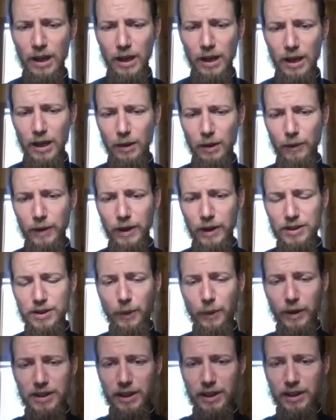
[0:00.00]
We also
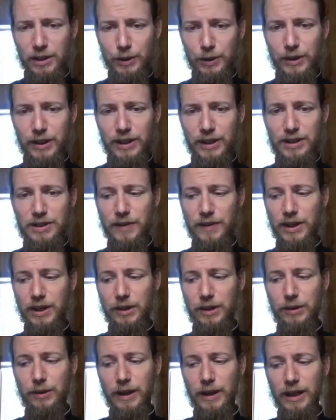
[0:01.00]
wanted to include in this
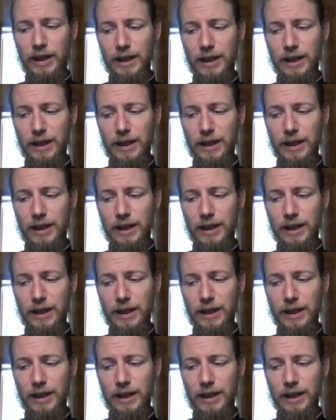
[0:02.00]
video